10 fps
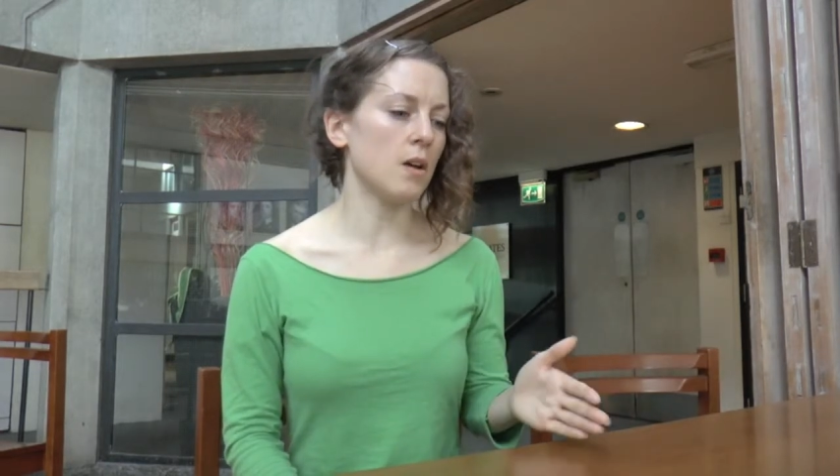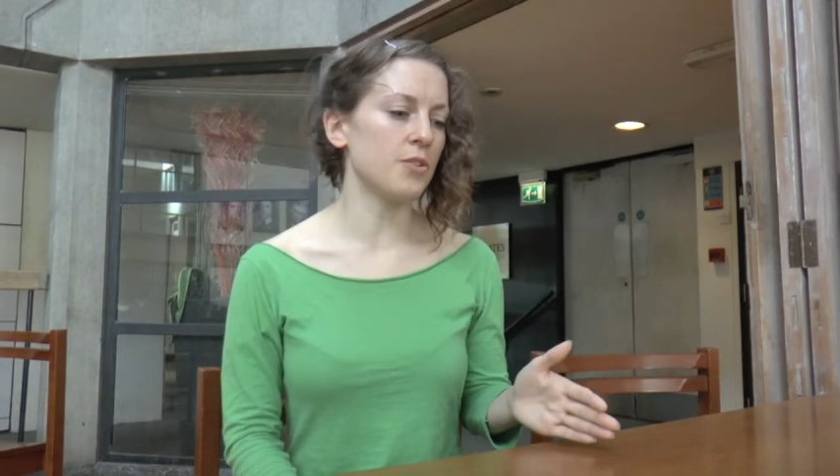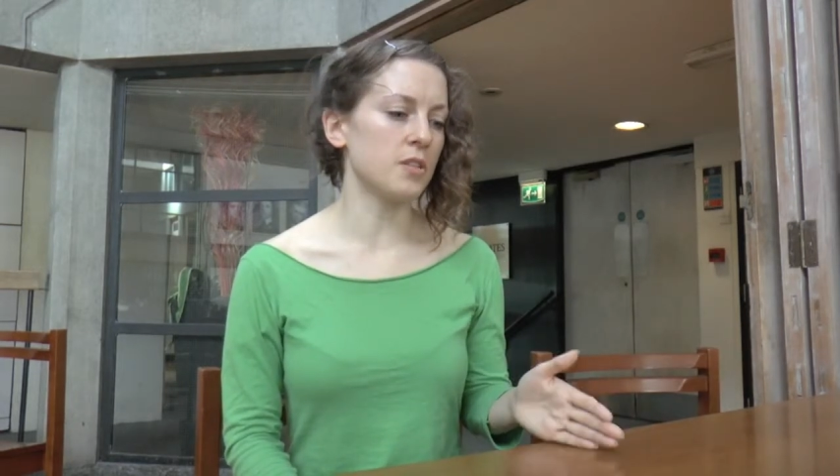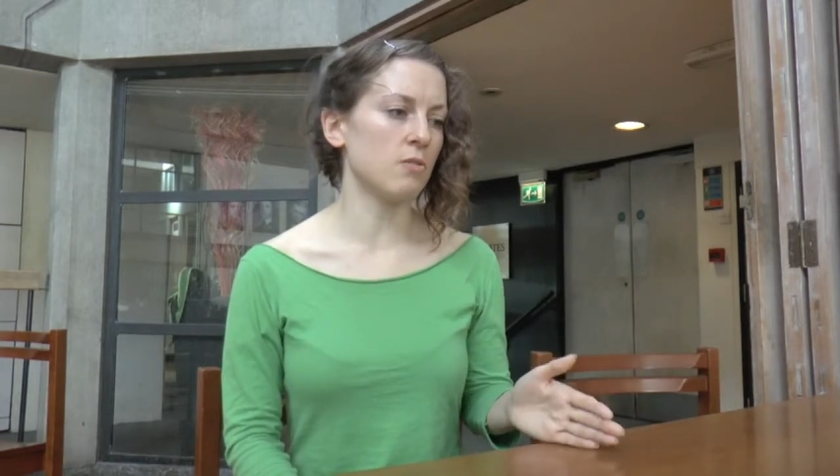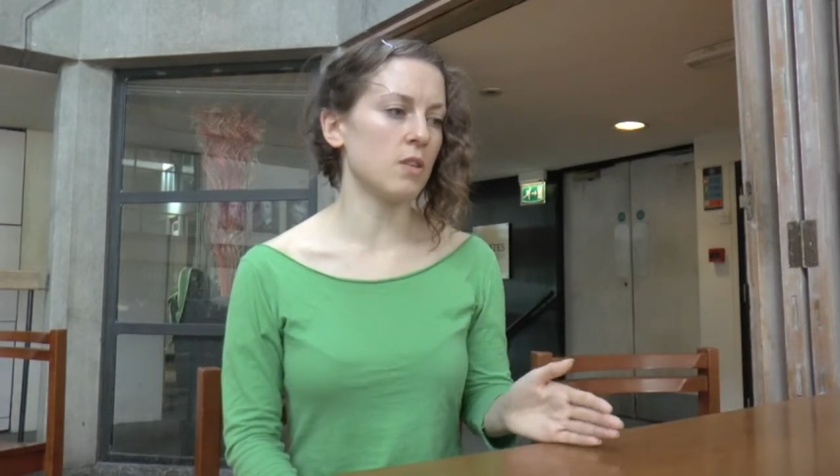
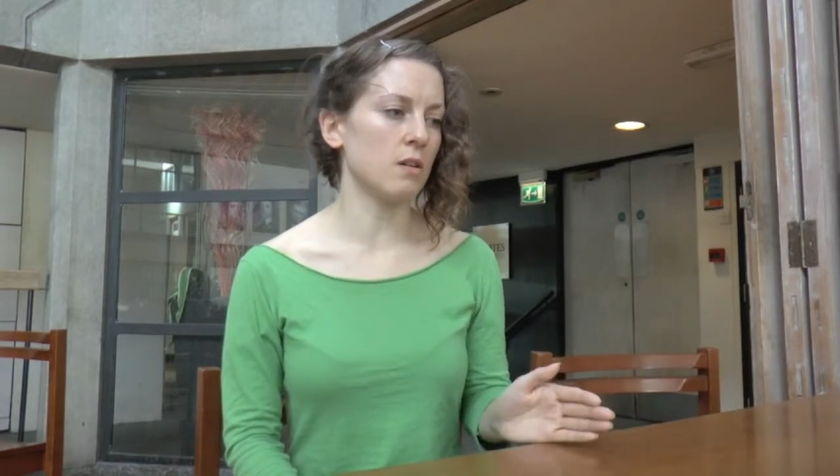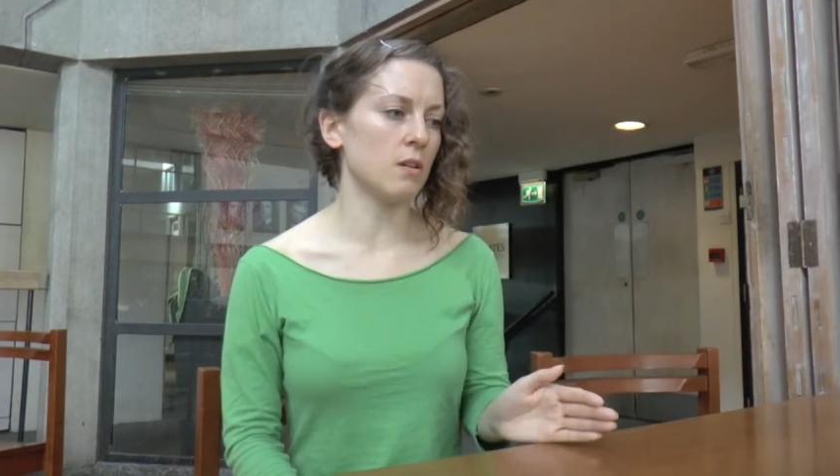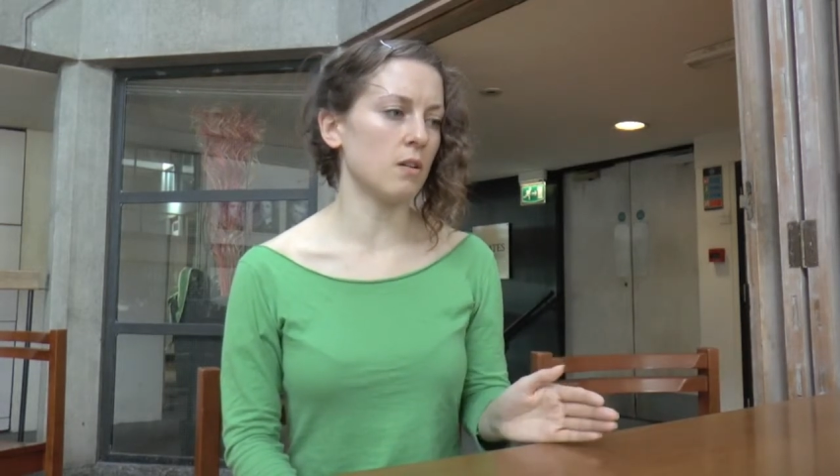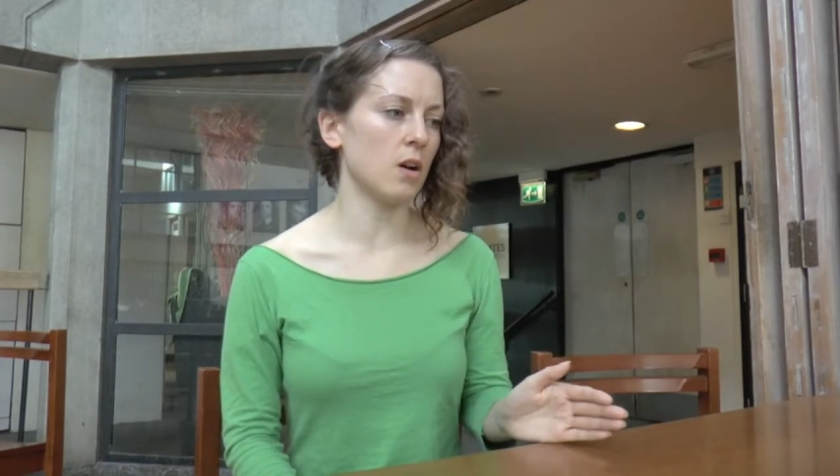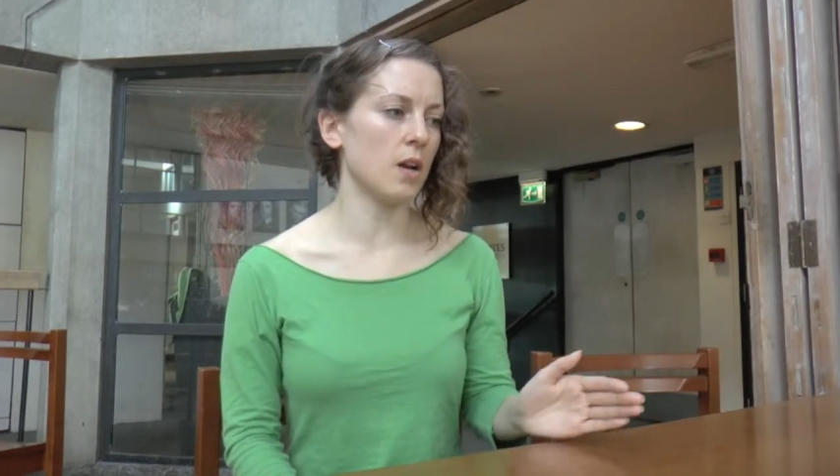also
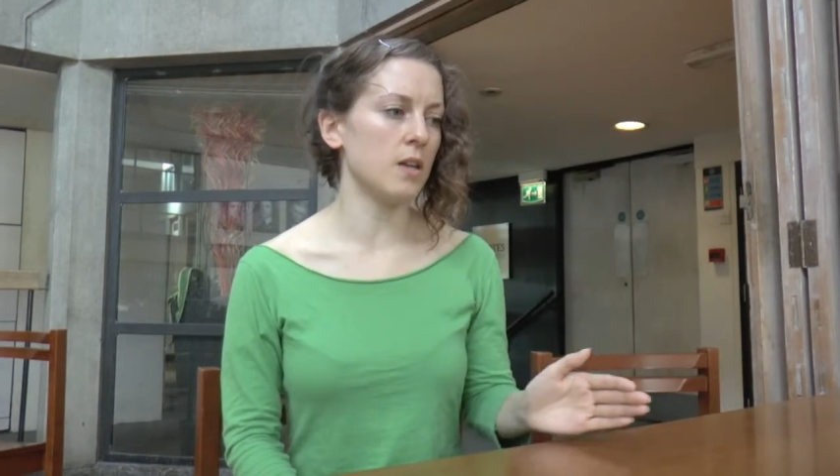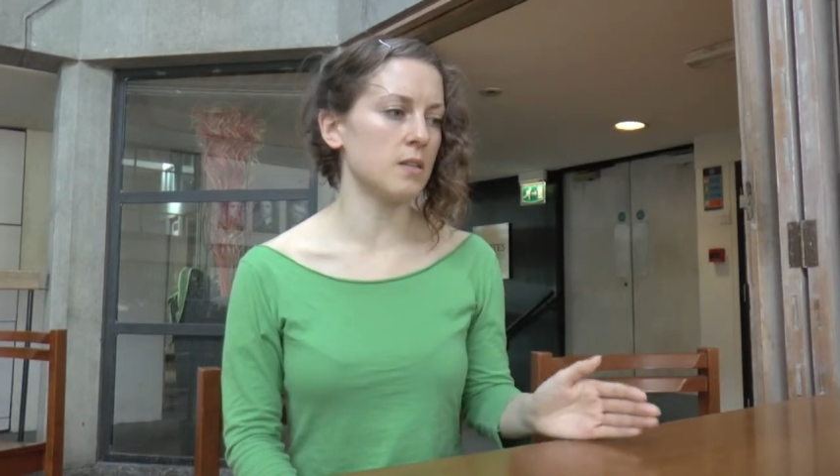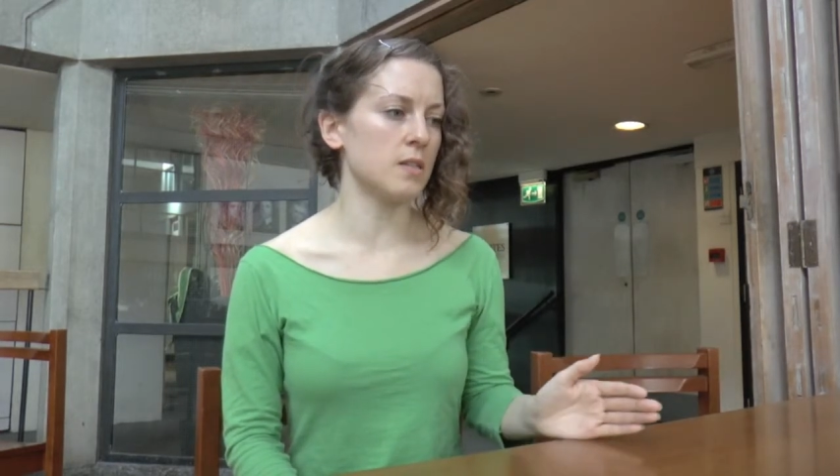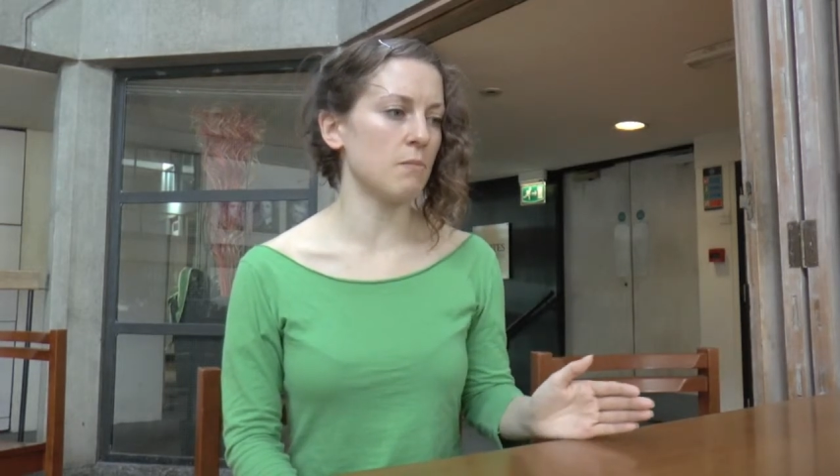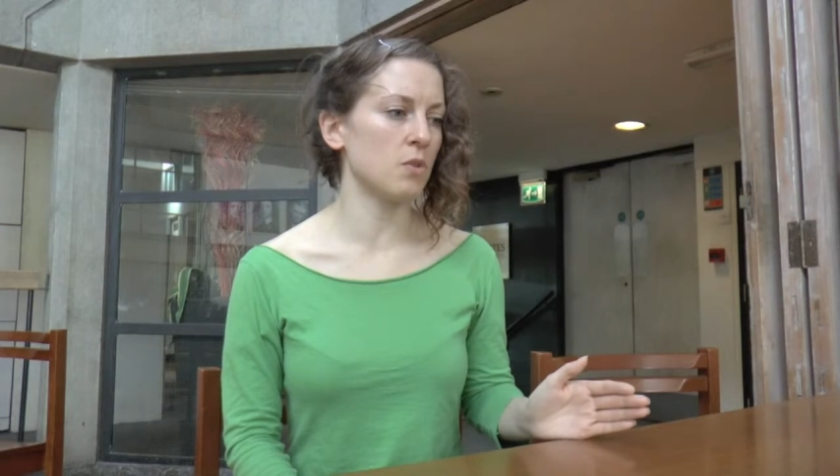there is
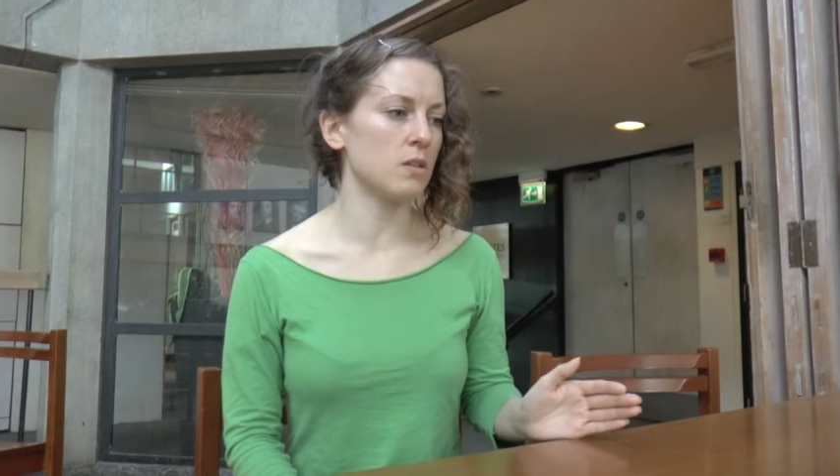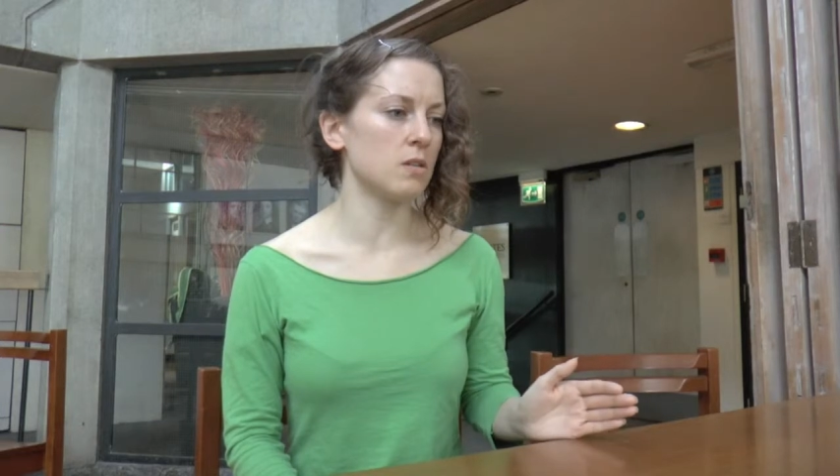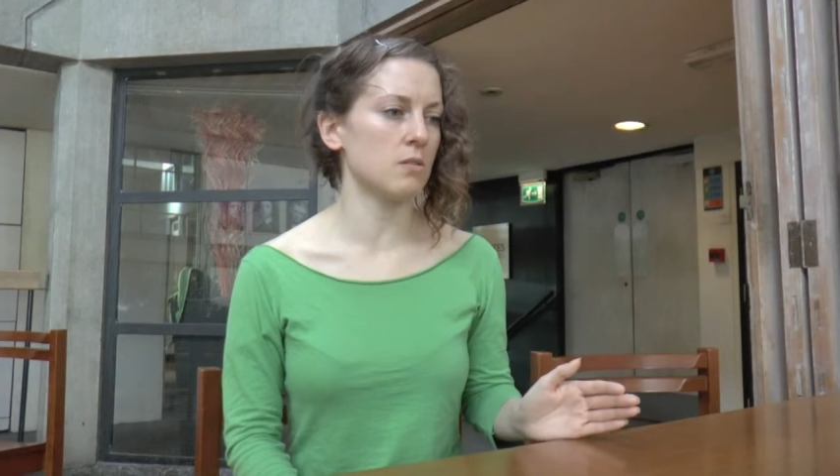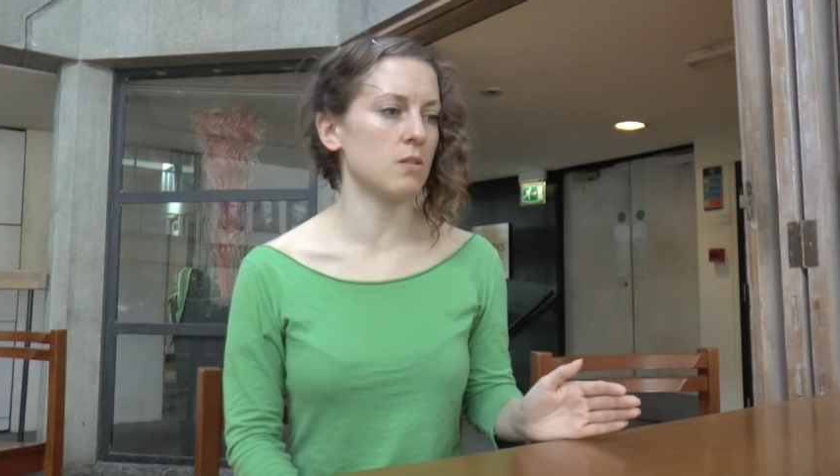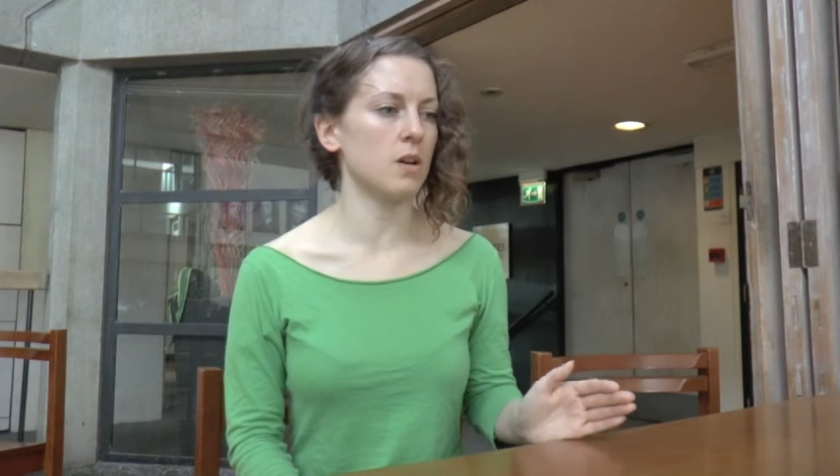some
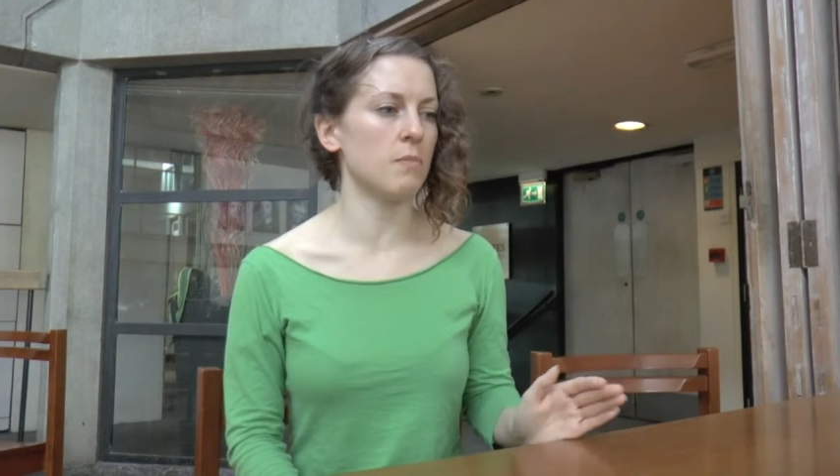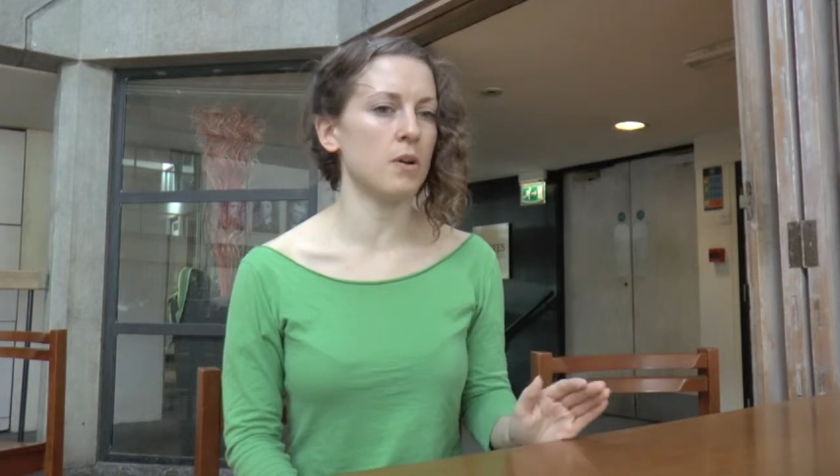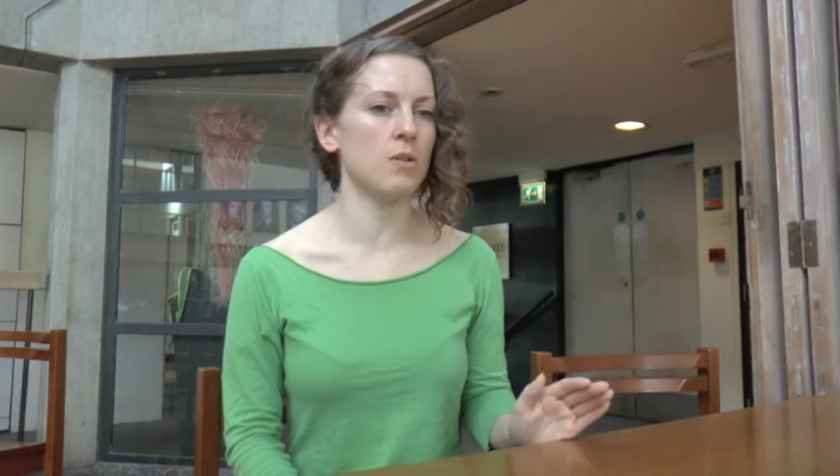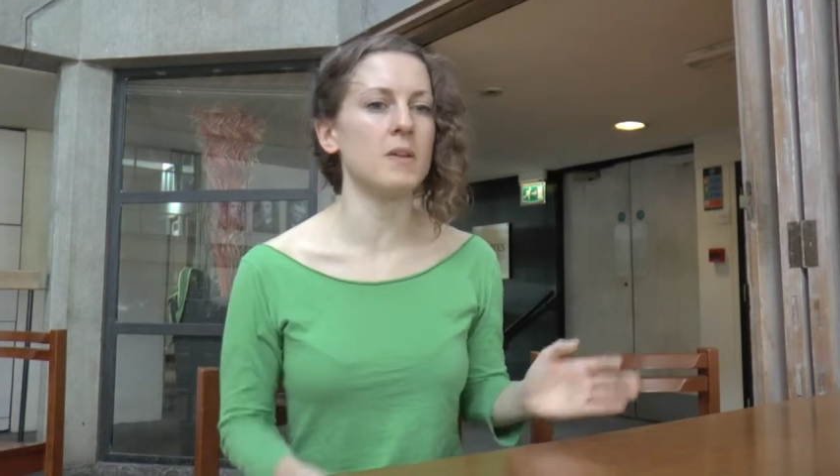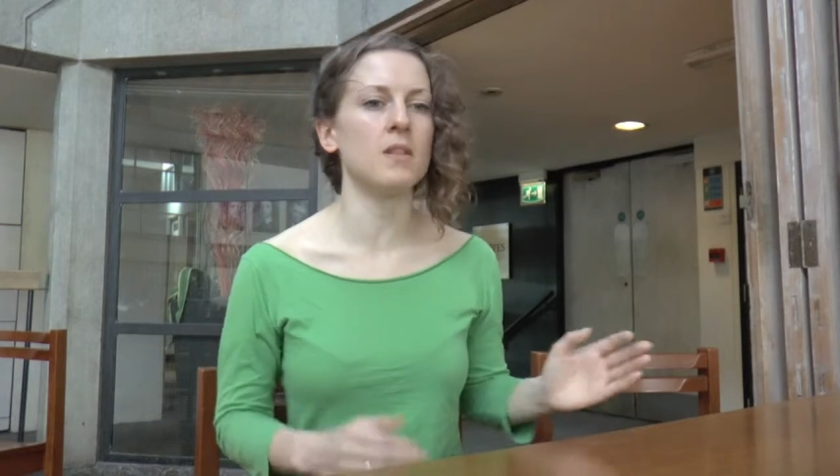concern about,